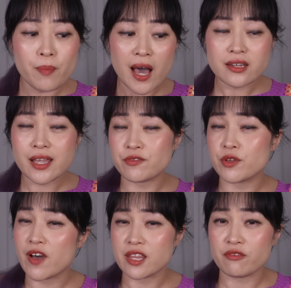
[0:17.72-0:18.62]
But if
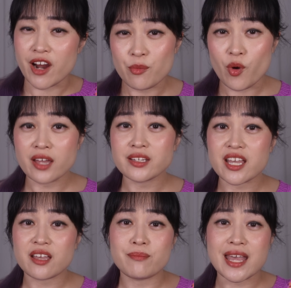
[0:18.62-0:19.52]
you find the right one,
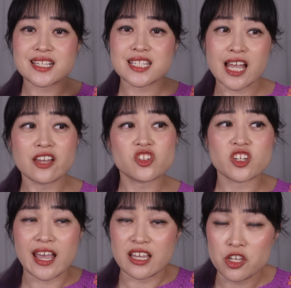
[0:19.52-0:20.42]
it can make such
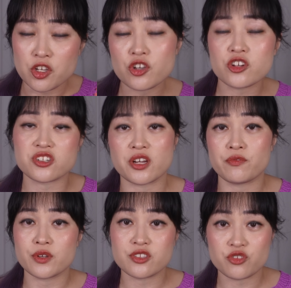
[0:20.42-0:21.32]
a huge
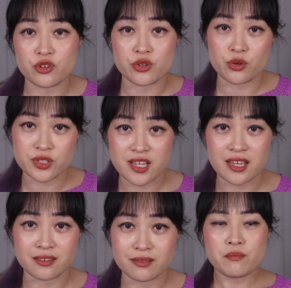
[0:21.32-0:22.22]
difference to your
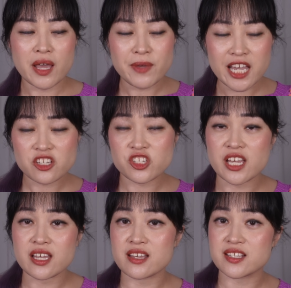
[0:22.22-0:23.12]
skin. My
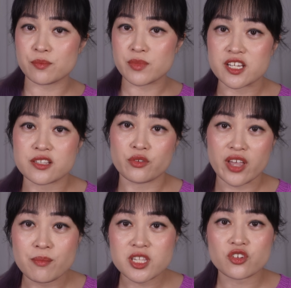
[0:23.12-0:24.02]
PhD is in medicinal
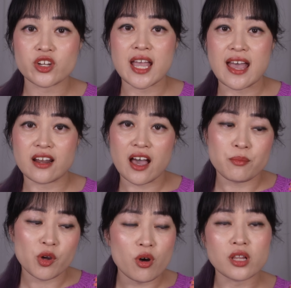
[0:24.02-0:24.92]
chemistry and
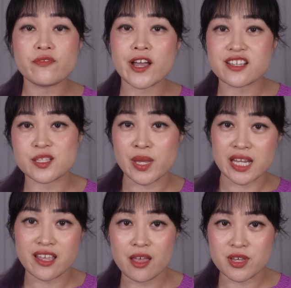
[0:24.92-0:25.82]
I'm a qualified
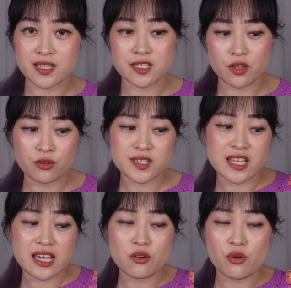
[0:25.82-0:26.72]
cosmetic chemist, so
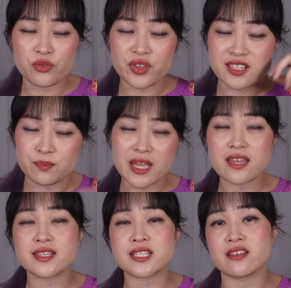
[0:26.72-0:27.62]
seeing all these
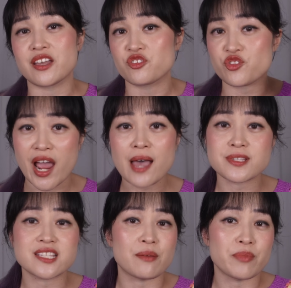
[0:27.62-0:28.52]
myths and
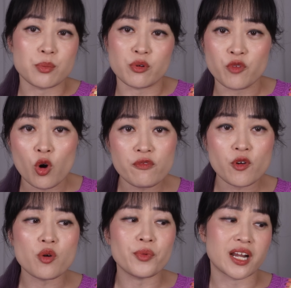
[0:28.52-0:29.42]
traps that people fall
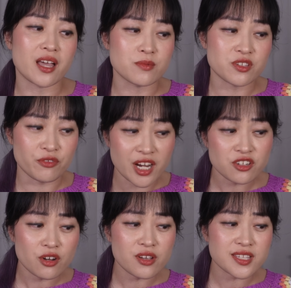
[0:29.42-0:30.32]
for when it comes to
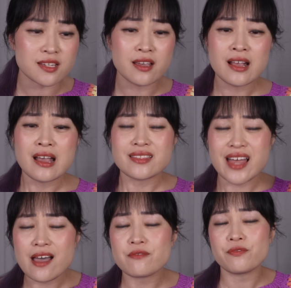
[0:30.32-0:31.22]
retinoids,
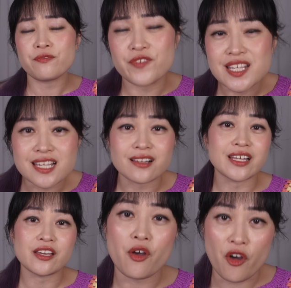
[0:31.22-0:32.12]
that
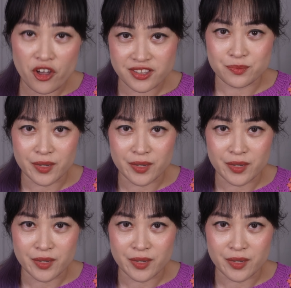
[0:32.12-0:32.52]
physically hurts